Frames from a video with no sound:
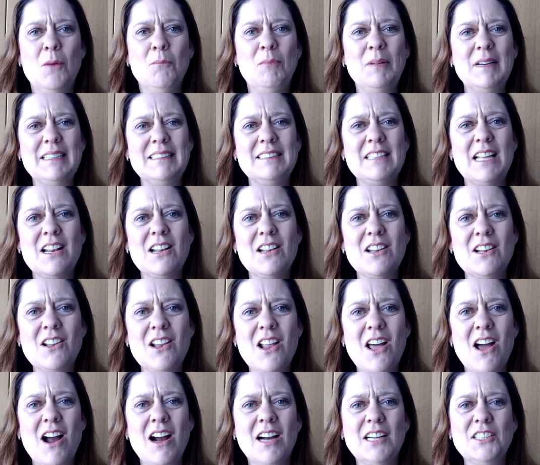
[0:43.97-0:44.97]
But the
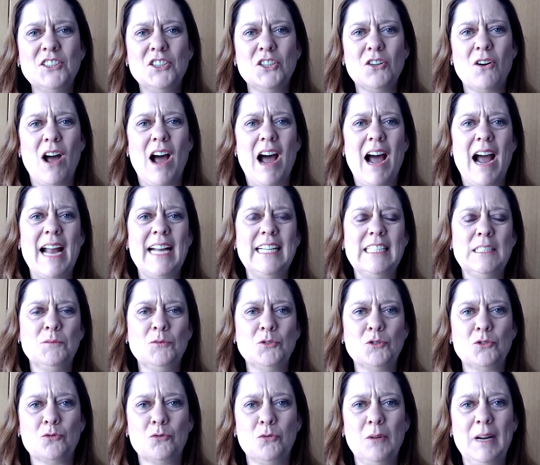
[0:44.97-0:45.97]
larger
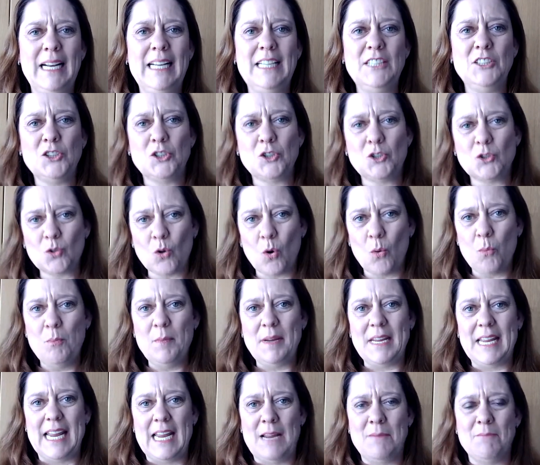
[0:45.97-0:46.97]
items really stop
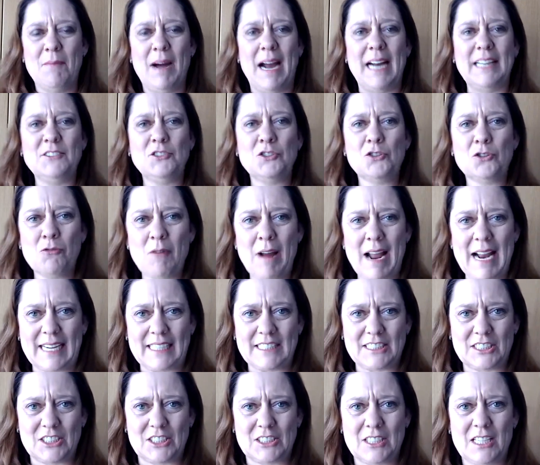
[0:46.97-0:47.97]
me in my
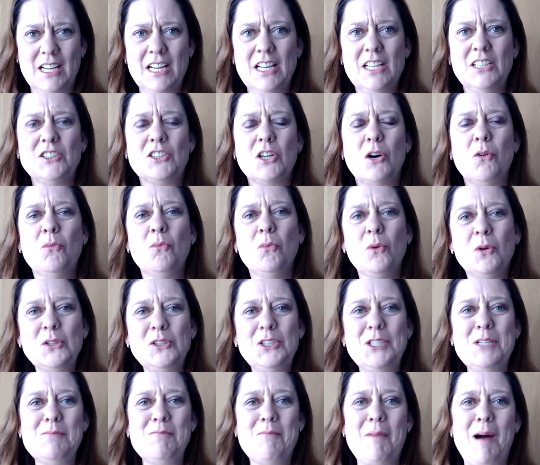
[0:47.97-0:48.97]
tracks. So
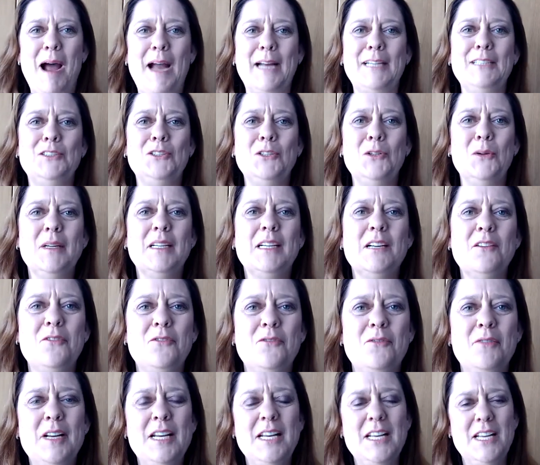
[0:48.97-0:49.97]
would you mind doing a
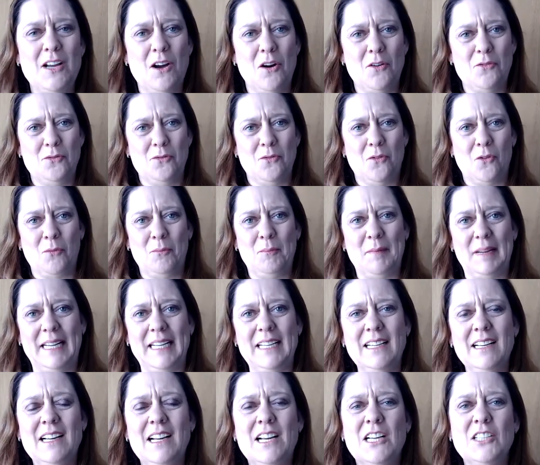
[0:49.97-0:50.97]
video for
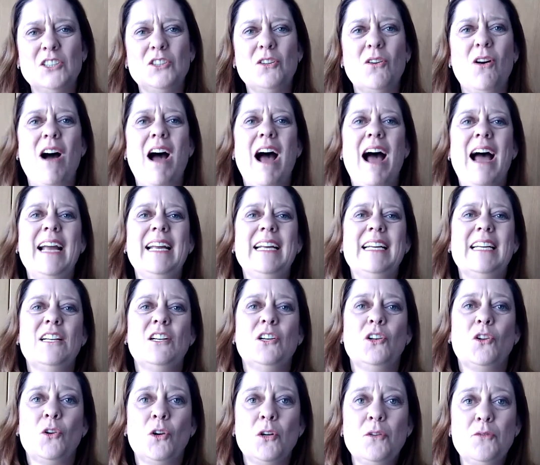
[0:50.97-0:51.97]
me so I
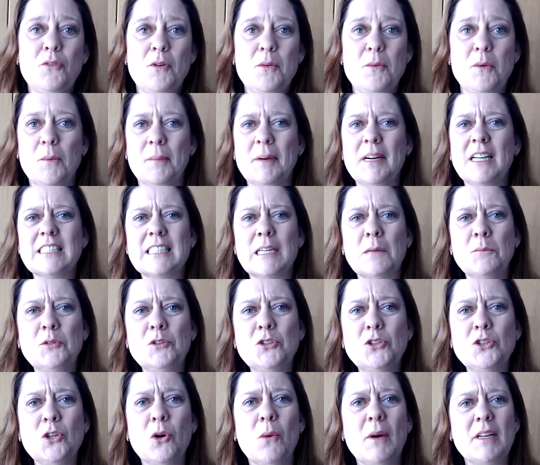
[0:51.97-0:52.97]
can learn from you? Because I'm
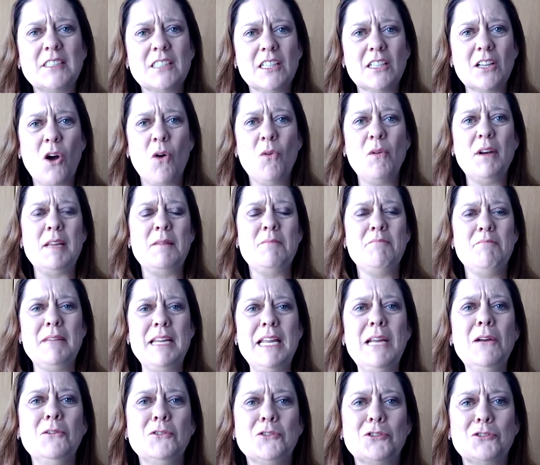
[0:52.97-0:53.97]
sure it's not only
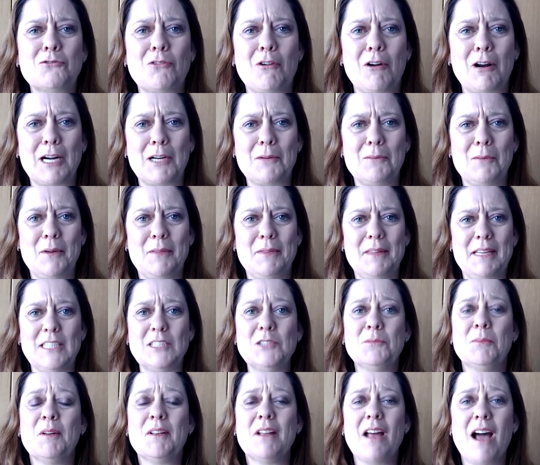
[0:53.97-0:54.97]
me who's struggling with
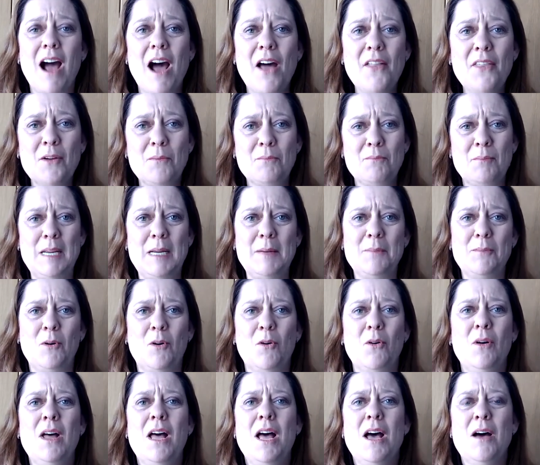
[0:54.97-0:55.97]
this, but other
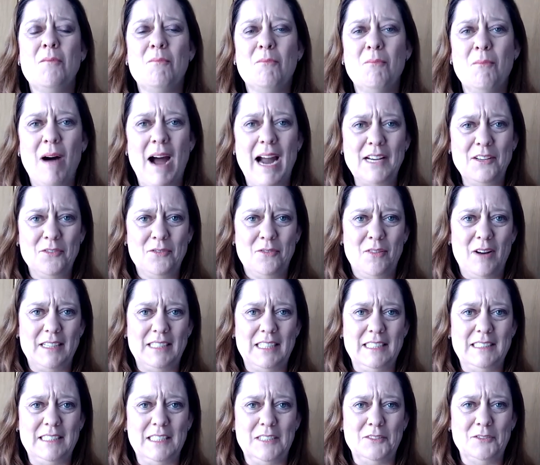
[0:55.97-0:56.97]
people might
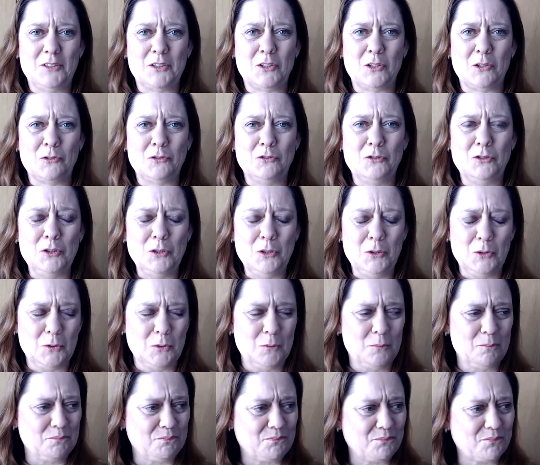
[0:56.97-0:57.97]
find it difficult
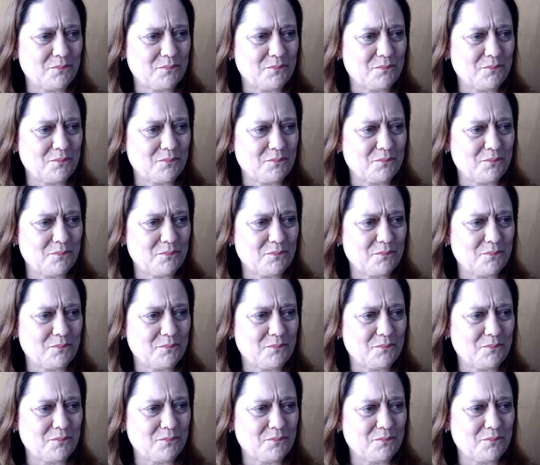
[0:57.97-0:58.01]
too.